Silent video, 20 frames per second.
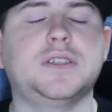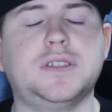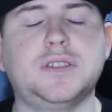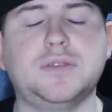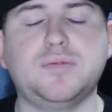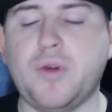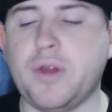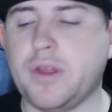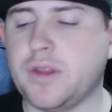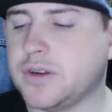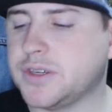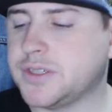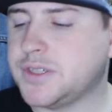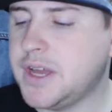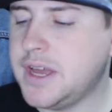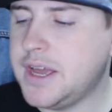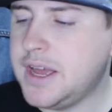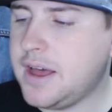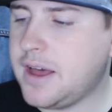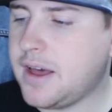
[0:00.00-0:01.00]
it's spoilers.
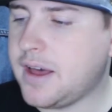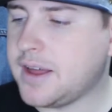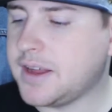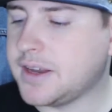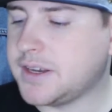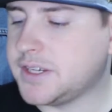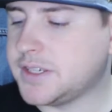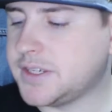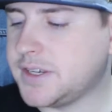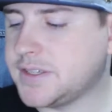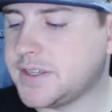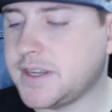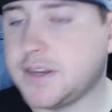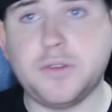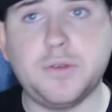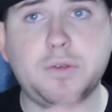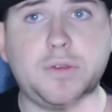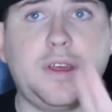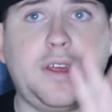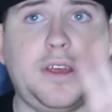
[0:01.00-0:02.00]
Just because I
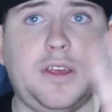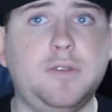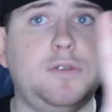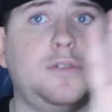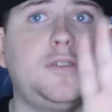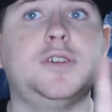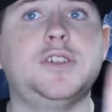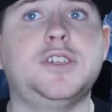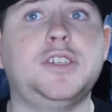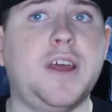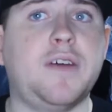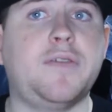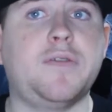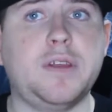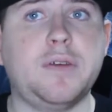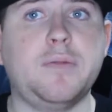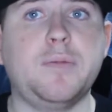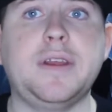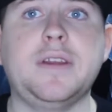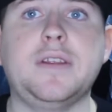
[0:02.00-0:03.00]
do think you should
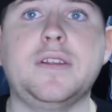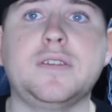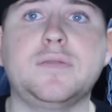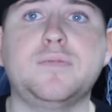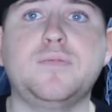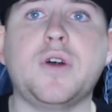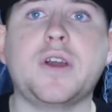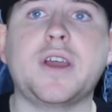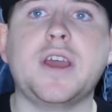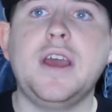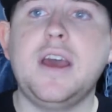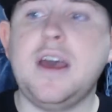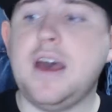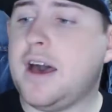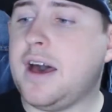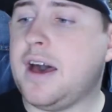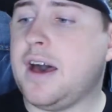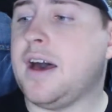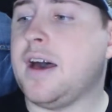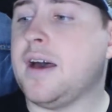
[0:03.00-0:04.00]
definitely read this book.
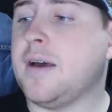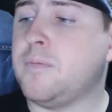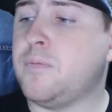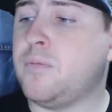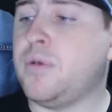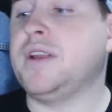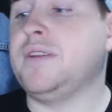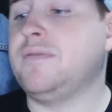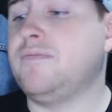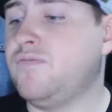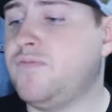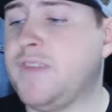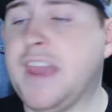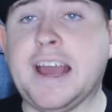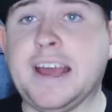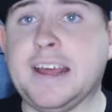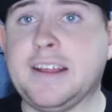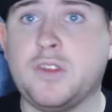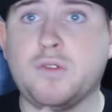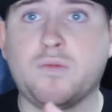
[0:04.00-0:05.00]
But
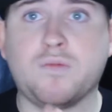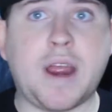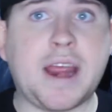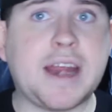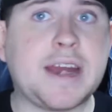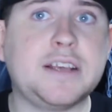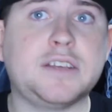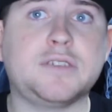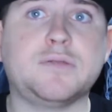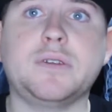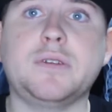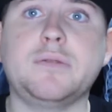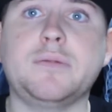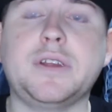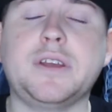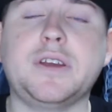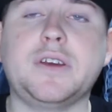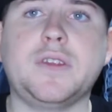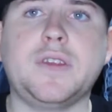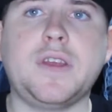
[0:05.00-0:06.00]
yeah, the writing's really,
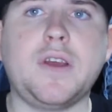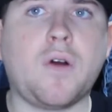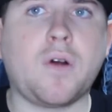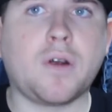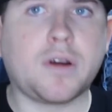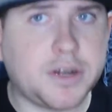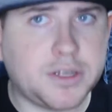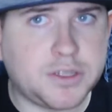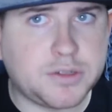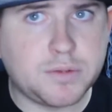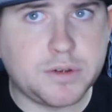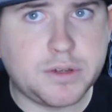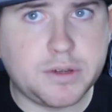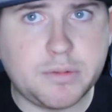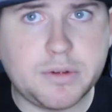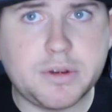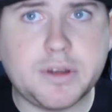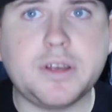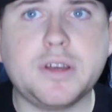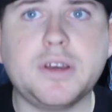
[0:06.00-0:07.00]
really good. The art is really,
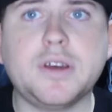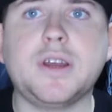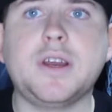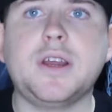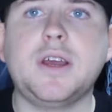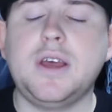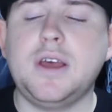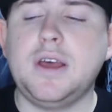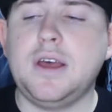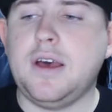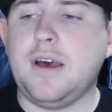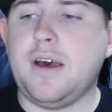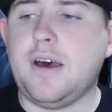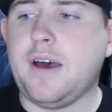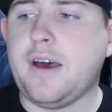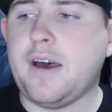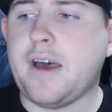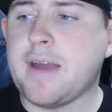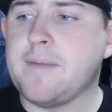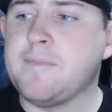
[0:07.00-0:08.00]
really good.
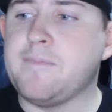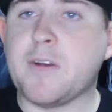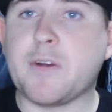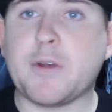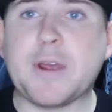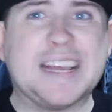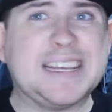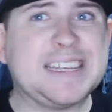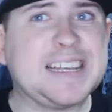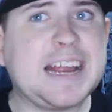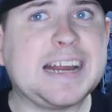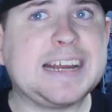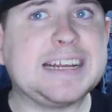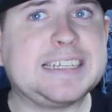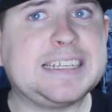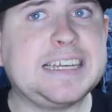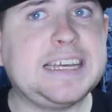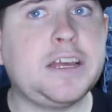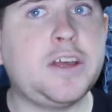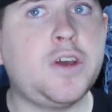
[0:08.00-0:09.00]
I'm very excited to
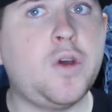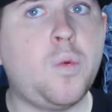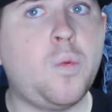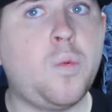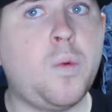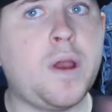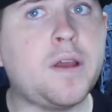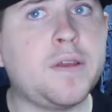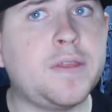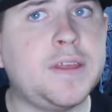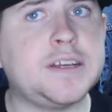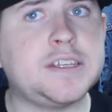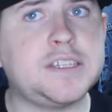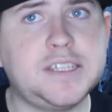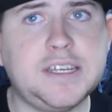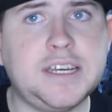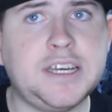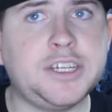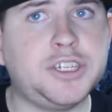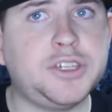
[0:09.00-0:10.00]
see where
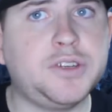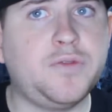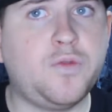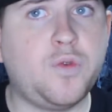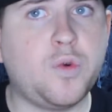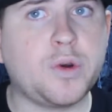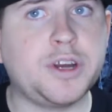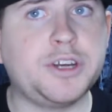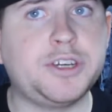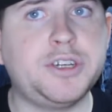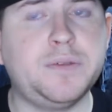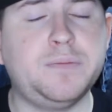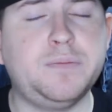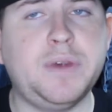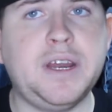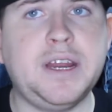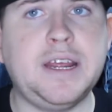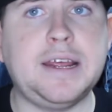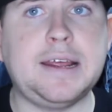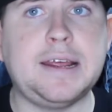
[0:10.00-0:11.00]
this 4-issue
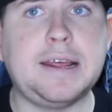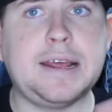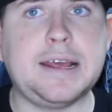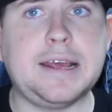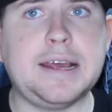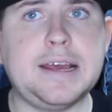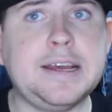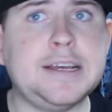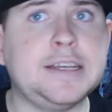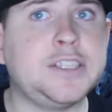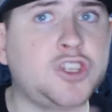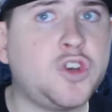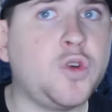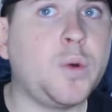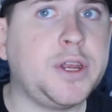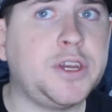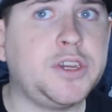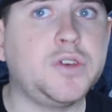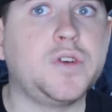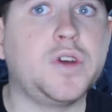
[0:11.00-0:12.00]
mini is
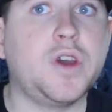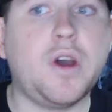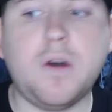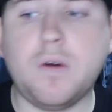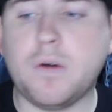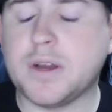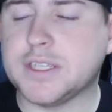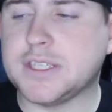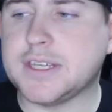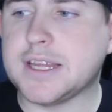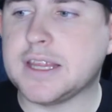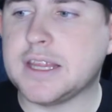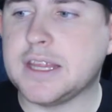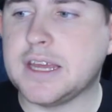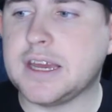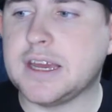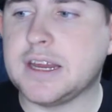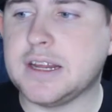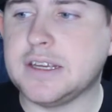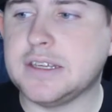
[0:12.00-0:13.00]
going to go, because I
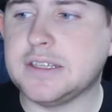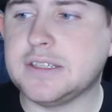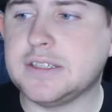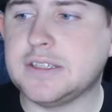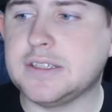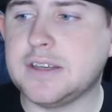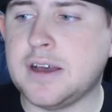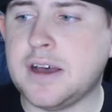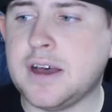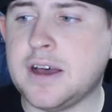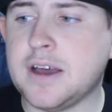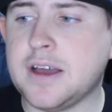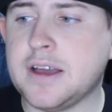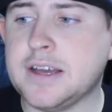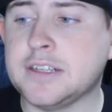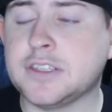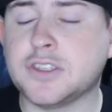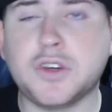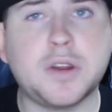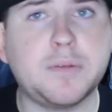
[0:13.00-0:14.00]
think it's
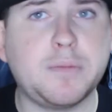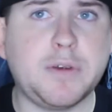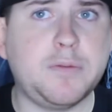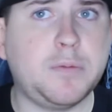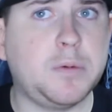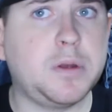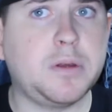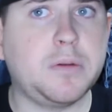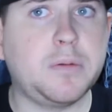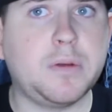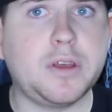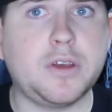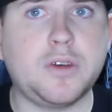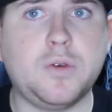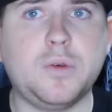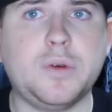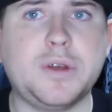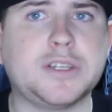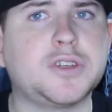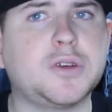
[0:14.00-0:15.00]
going to be really, really
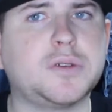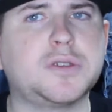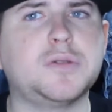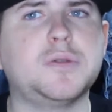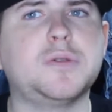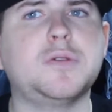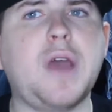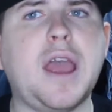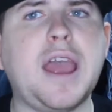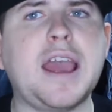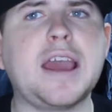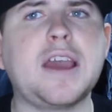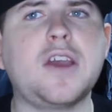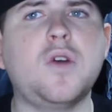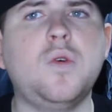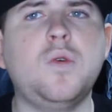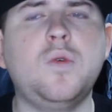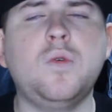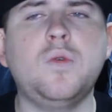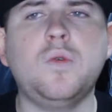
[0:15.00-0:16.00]
cool, and it's also a
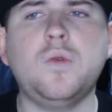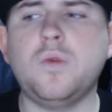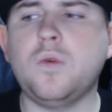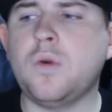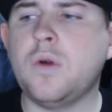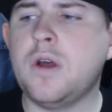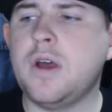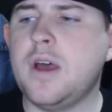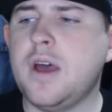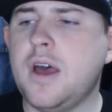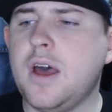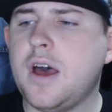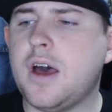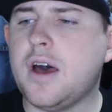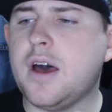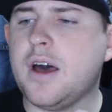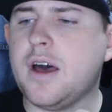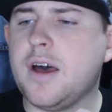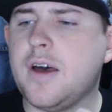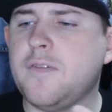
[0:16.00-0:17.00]
cool
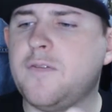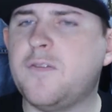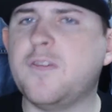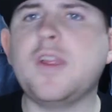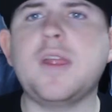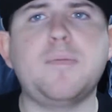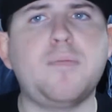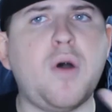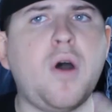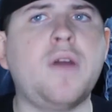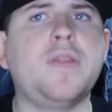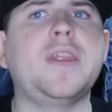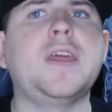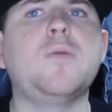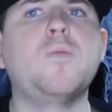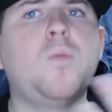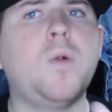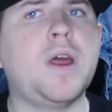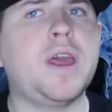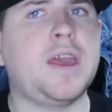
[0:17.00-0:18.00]
flip on
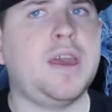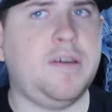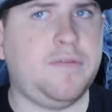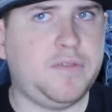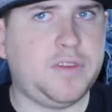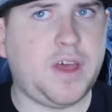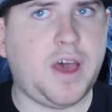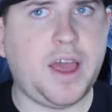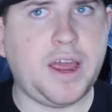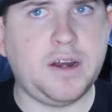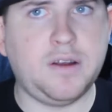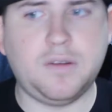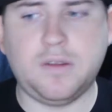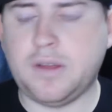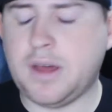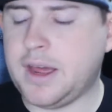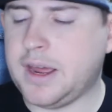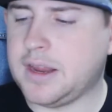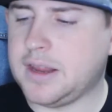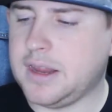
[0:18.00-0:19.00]
the what if
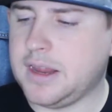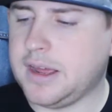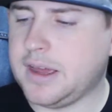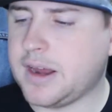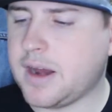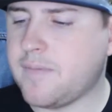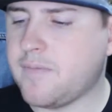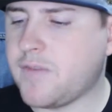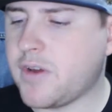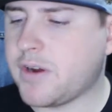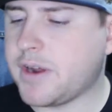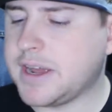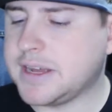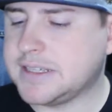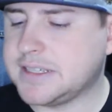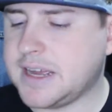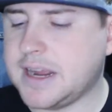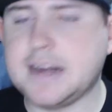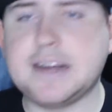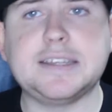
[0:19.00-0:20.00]
title, I think, and I'm very
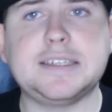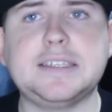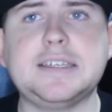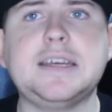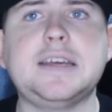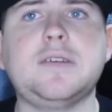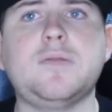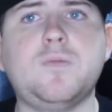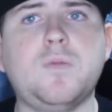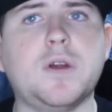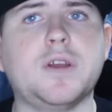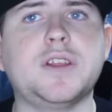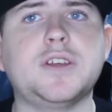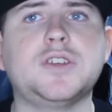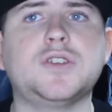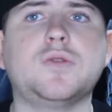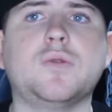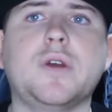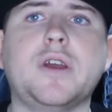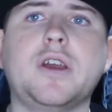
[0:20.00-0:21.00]
excited to see where this
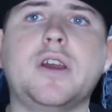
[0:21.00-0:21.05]
story